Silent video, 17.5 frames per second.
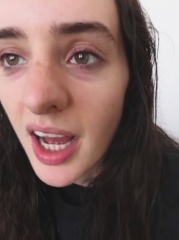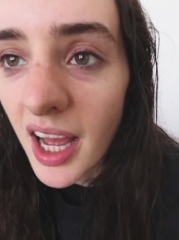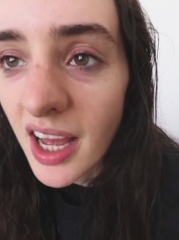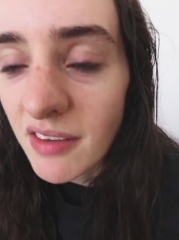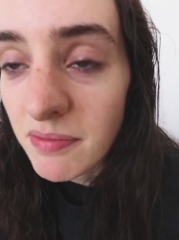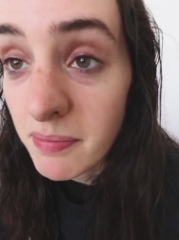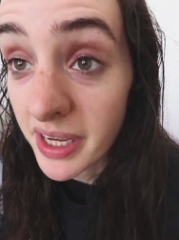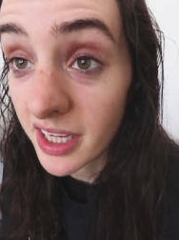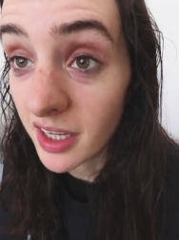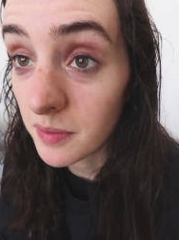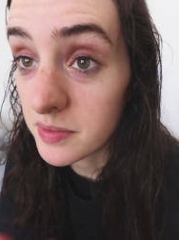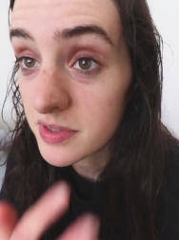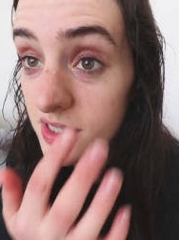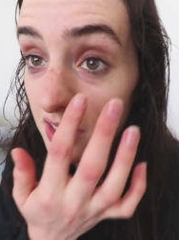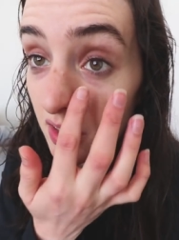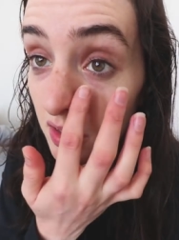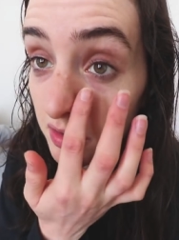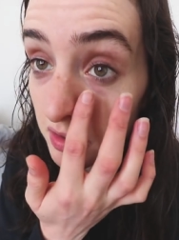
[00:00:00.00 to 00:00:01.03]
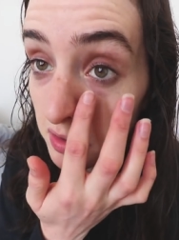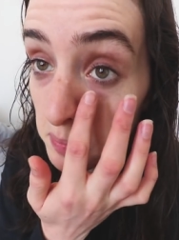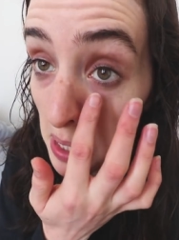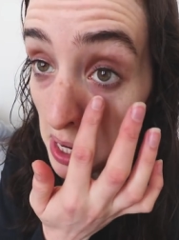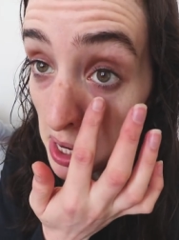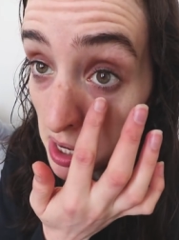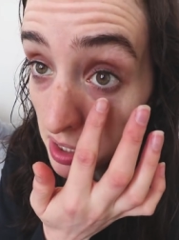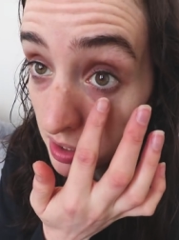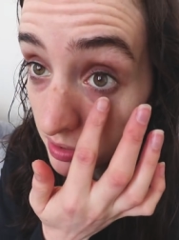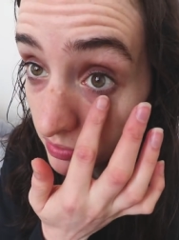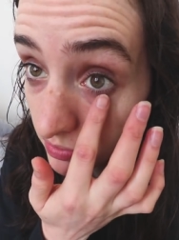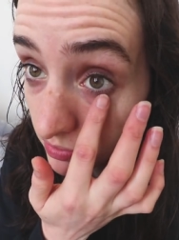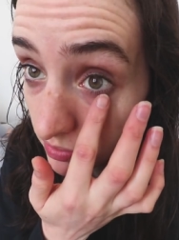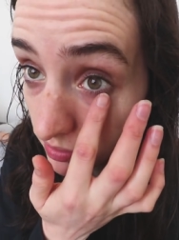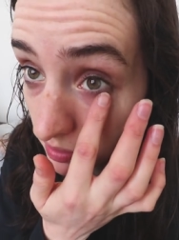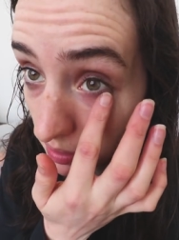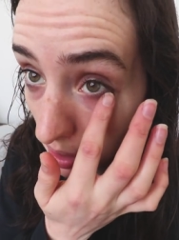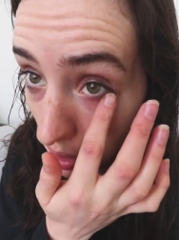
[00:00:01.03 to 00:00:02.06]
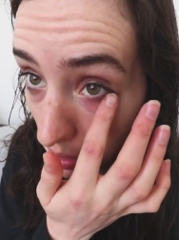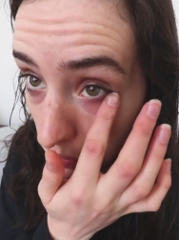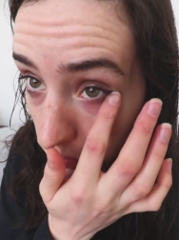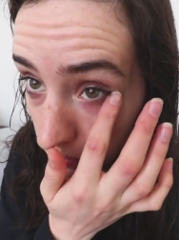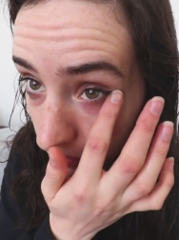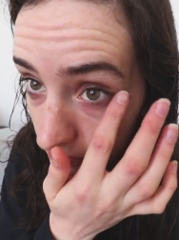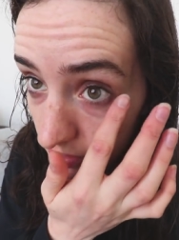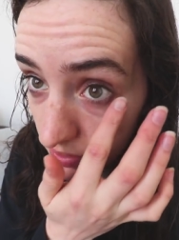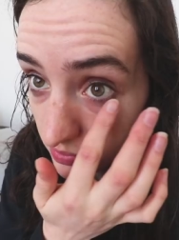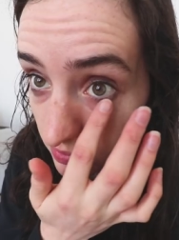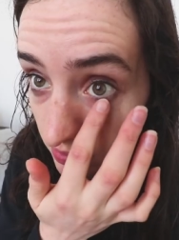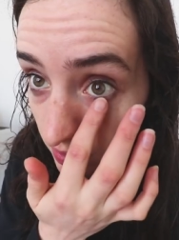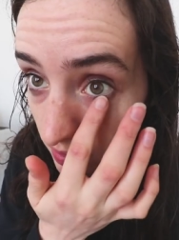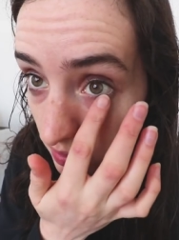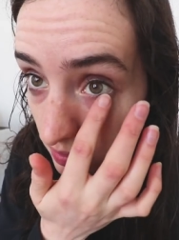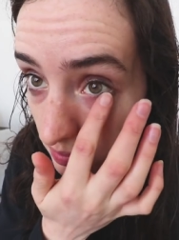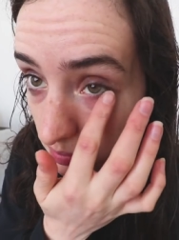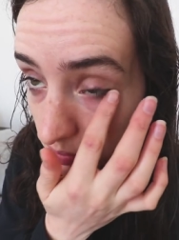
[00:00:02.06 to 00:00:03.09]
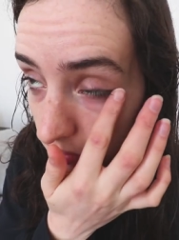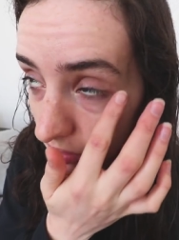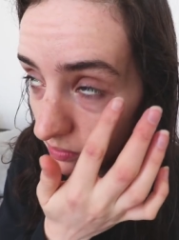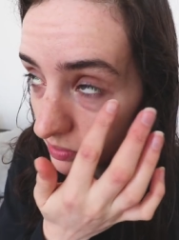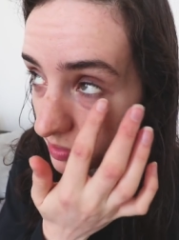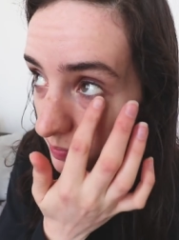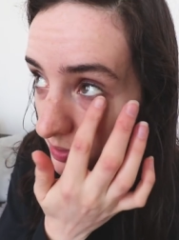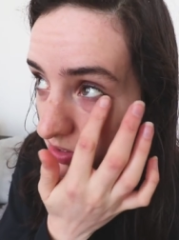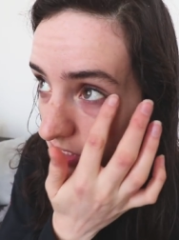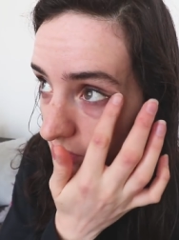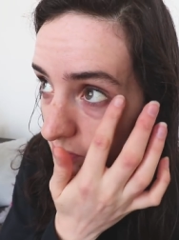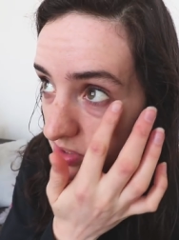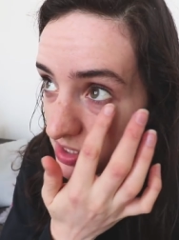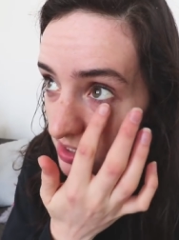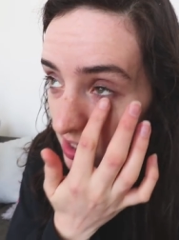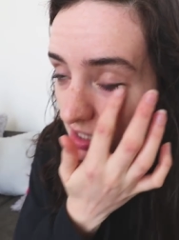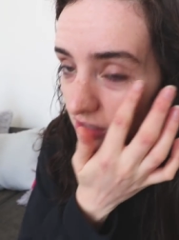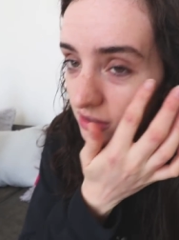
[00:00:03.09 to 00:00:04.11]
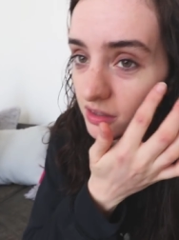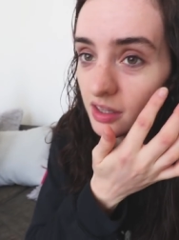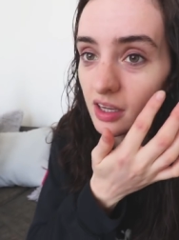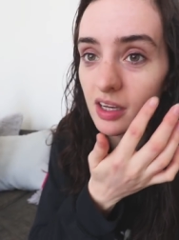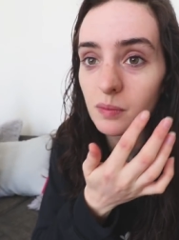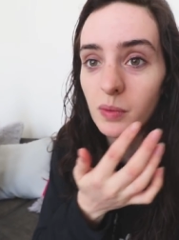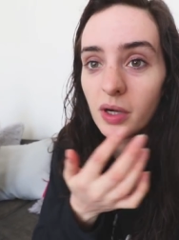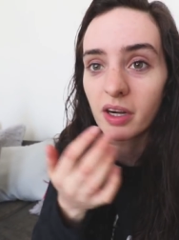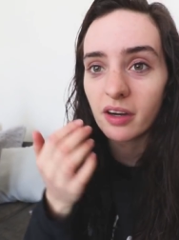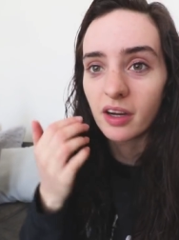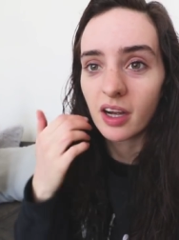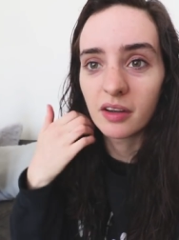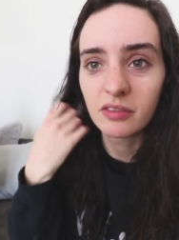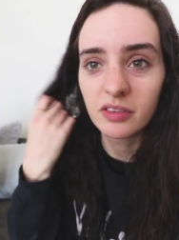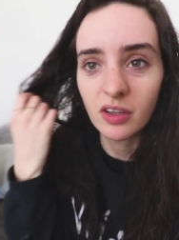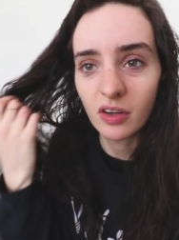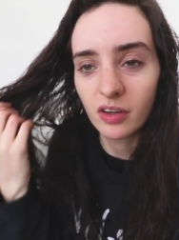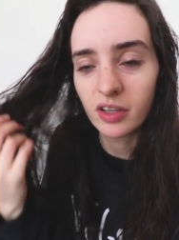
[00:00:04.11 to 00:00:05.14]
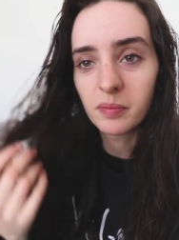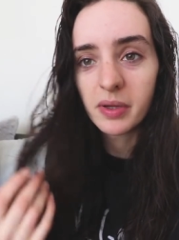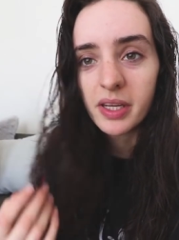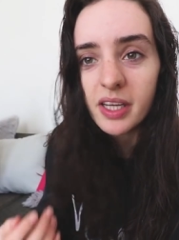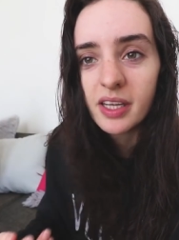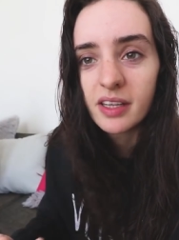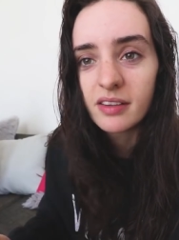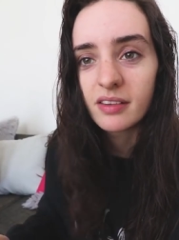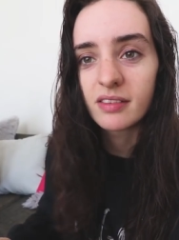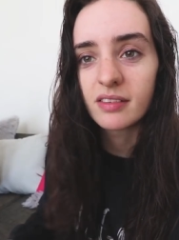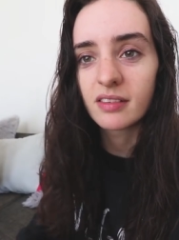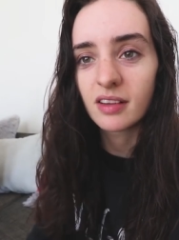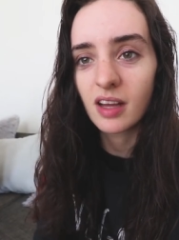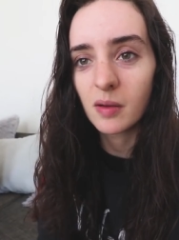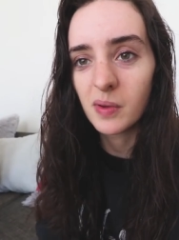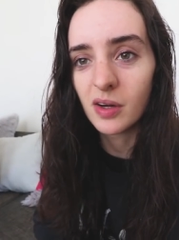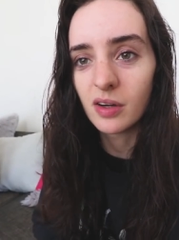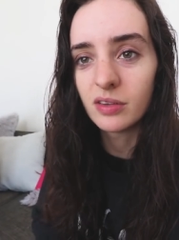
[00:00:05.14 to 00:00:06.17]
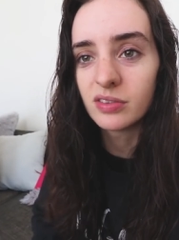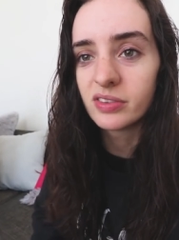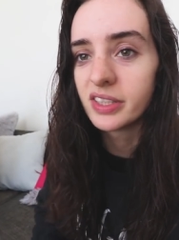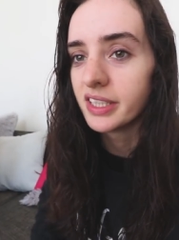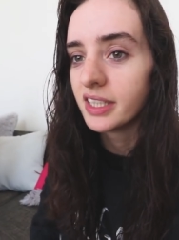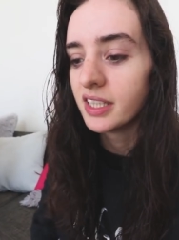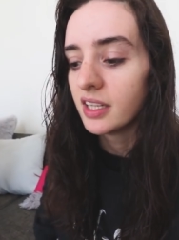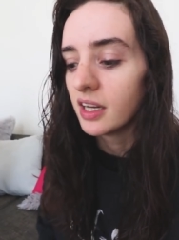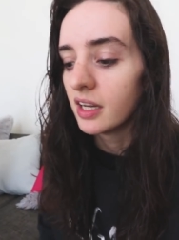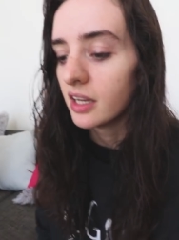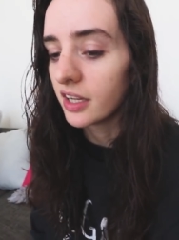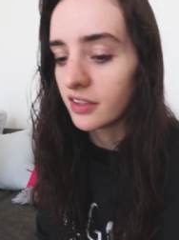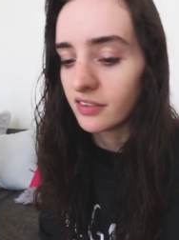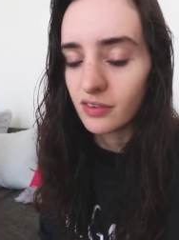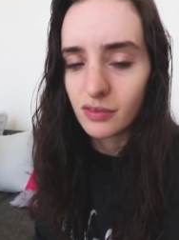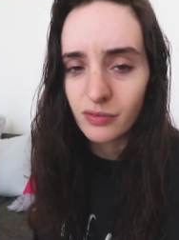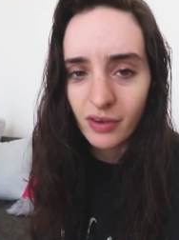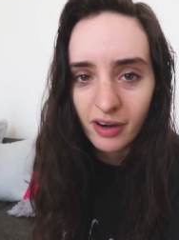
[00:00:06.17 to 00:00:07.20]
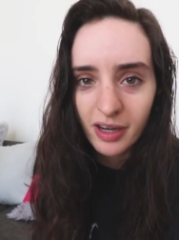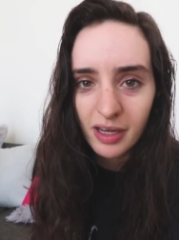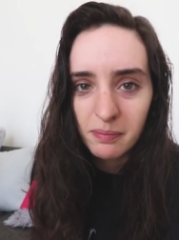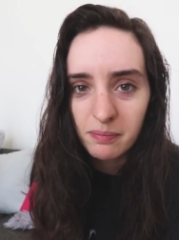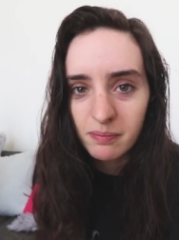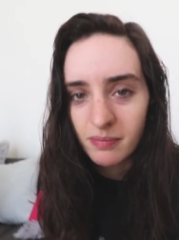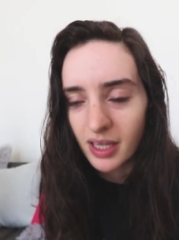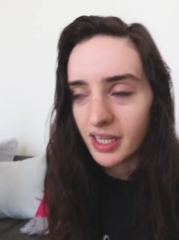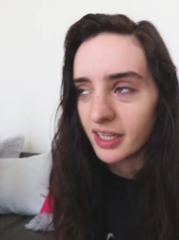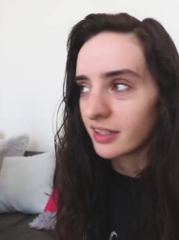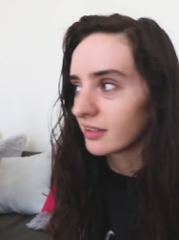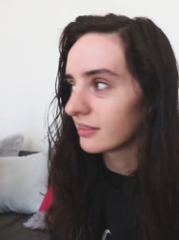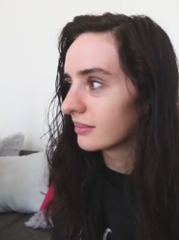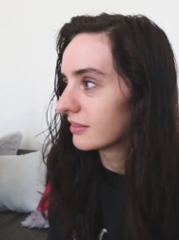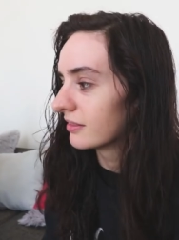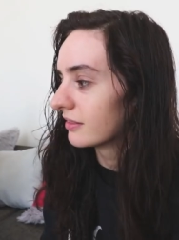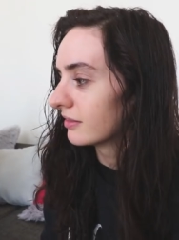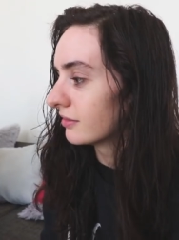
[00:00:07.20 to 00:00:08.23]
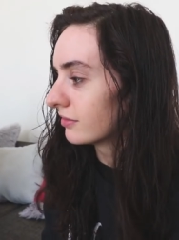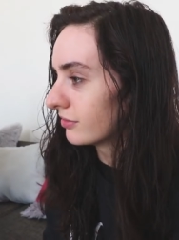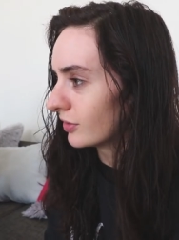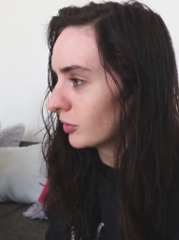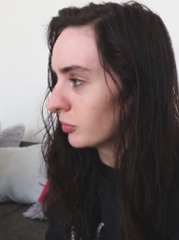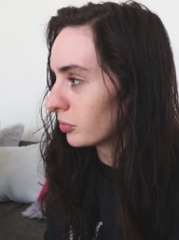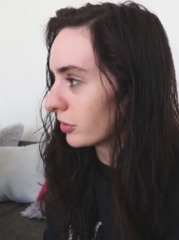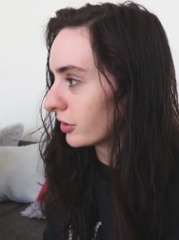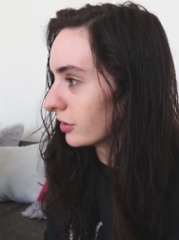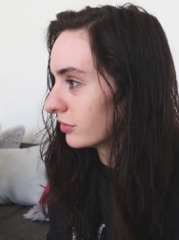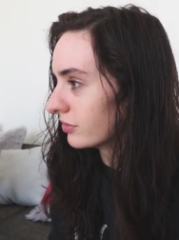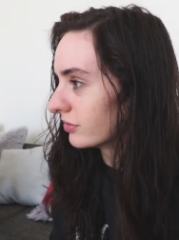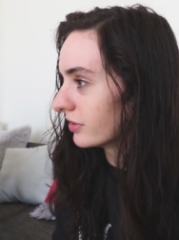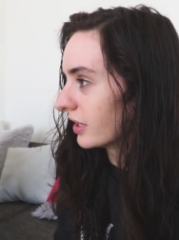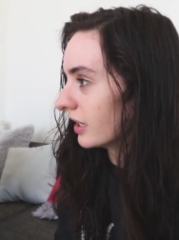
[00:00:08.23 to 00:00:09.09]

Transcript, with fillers: I have makeup still under my eyes. I always have this struggle, especially the mascara that I'm wearing, I've got in a minute, it doesn't come off because it's very like foolproof.